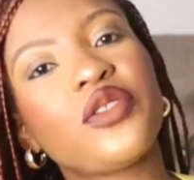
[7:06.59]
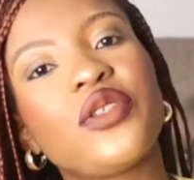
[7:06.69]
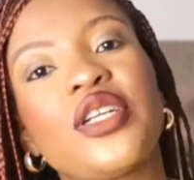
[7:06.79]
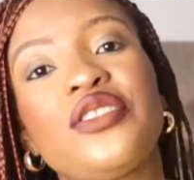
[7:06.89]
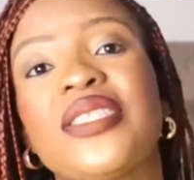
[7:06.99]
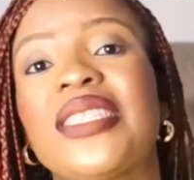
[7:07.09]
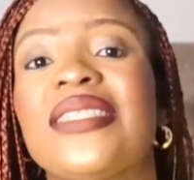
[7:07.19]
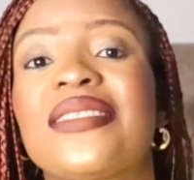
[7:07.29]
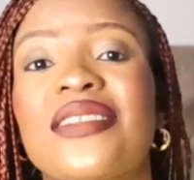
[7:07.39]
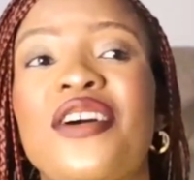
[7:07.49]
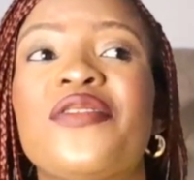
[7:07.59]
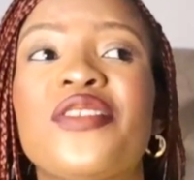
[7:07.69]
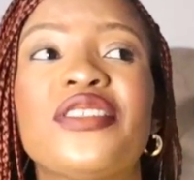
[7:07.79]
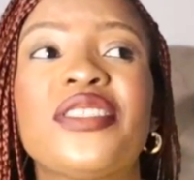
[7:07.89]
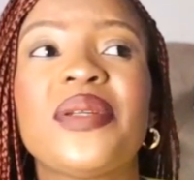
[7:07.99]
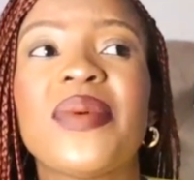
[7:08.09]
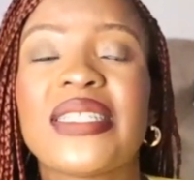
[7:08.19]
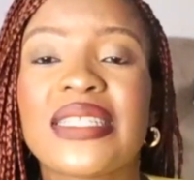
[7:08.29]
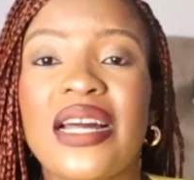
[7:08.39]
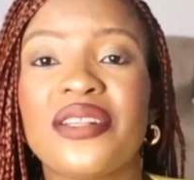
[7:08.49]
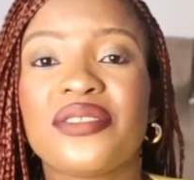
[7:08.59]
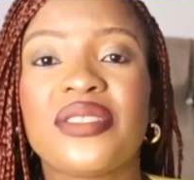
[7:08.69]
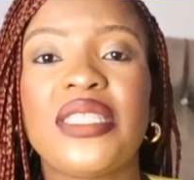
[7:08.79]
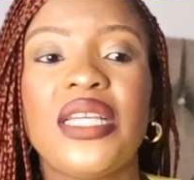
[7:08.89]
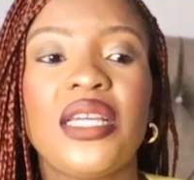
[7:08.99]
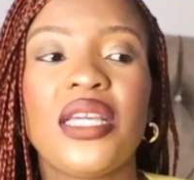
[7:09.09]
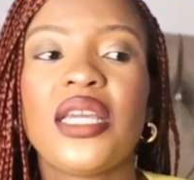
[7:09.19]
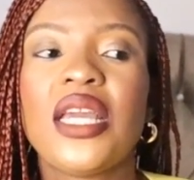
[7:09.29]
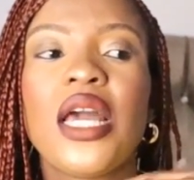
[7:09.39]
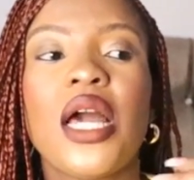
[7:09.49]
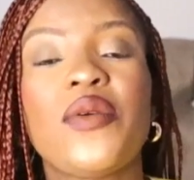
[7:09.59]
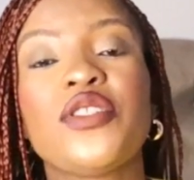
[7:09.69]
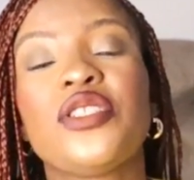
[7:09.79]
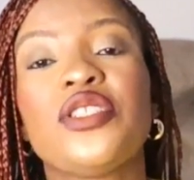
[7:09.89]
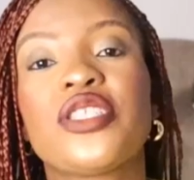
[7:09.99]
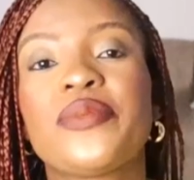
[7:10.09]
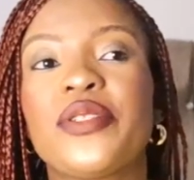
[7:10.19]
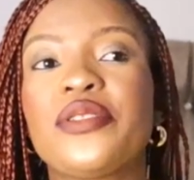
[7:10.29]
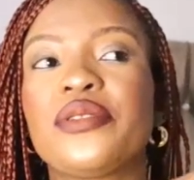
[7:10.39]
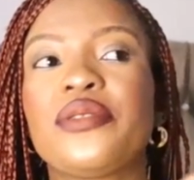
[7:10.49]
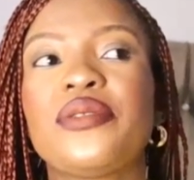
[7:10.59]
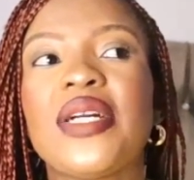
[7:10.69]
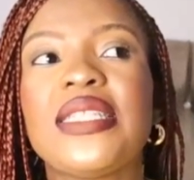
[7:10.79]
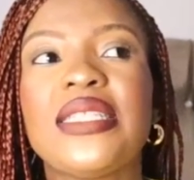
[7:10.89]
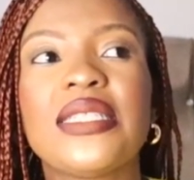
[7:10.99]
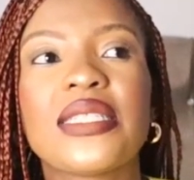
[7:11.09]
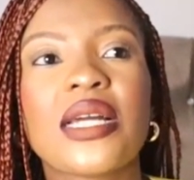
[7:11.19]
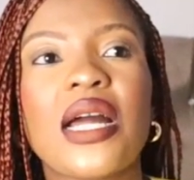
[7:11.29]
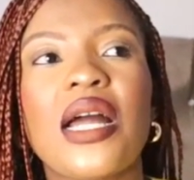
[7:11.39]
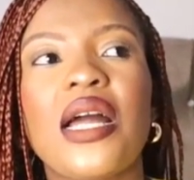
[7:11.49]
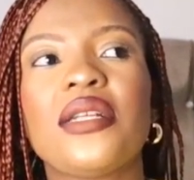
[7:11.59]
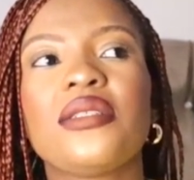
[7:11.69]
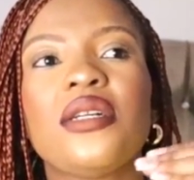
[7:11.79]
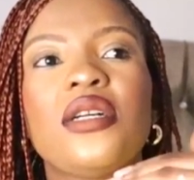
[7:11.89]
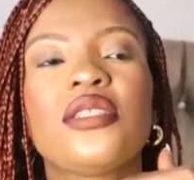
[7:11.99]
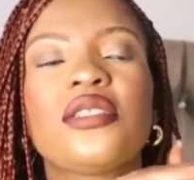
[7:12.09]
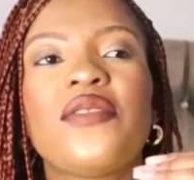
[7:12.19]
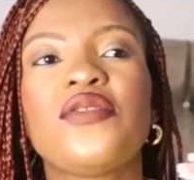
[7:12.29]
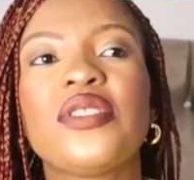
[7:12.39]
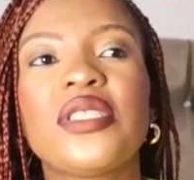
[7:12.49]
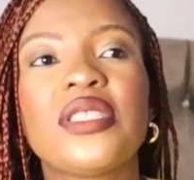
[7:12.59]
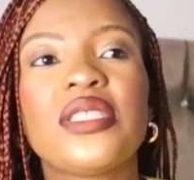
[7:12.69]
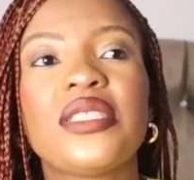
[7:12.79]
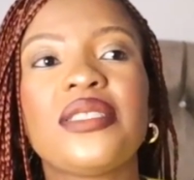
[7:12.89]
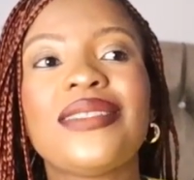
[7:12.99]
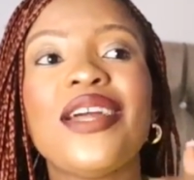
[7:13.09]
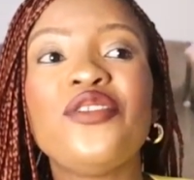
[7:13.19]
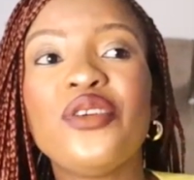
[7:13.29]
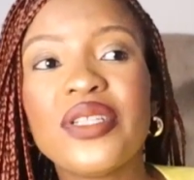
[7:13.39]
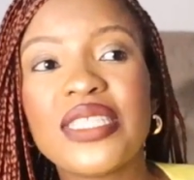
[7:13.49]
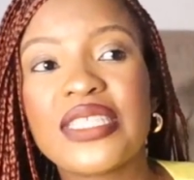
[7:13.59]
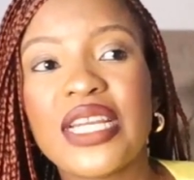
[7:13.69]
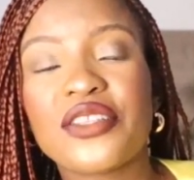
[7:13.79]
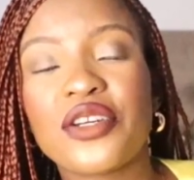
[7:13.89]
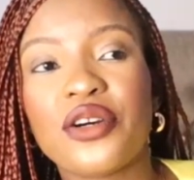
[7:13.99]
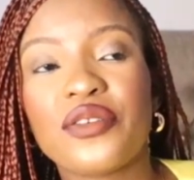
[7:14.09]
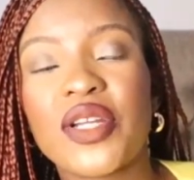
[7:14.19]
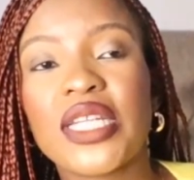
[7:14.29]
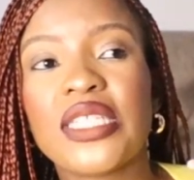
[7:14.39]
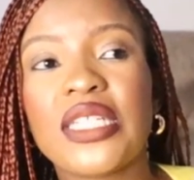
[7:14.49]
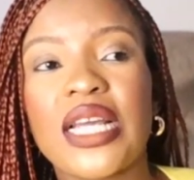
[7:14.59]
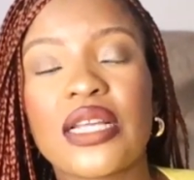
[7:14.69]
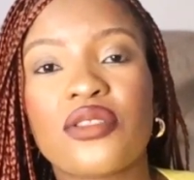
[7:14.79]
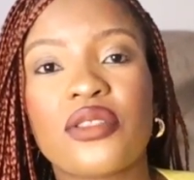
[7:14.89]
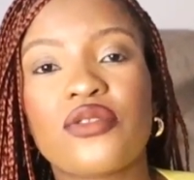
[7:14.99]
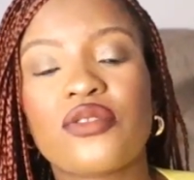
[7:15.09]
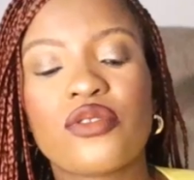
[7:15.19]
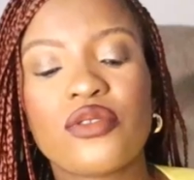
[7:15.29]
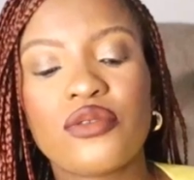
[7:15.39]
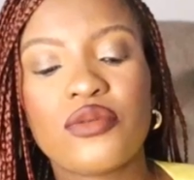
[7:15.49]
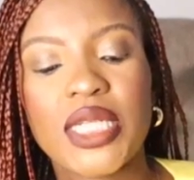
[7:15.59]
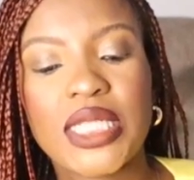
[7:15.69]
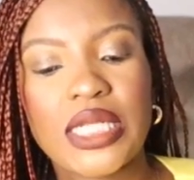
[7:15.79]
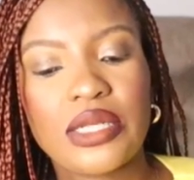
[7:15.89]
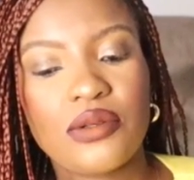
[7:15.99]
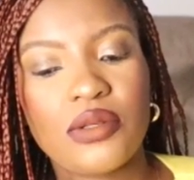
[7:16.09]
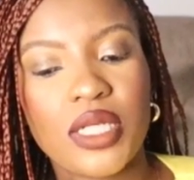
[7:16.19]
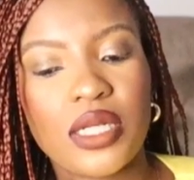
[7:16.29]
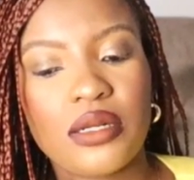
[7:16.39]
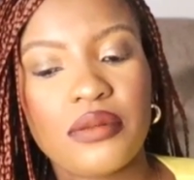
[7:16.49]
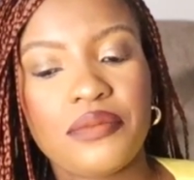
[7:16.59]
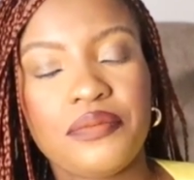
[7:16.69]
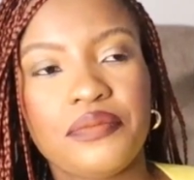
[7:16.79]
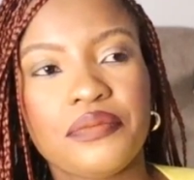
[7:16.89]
You're going to see the, of course, see my scan today. I went to the hospital, I did scan. So I've known, they know the gender already like 2 weeks ago now.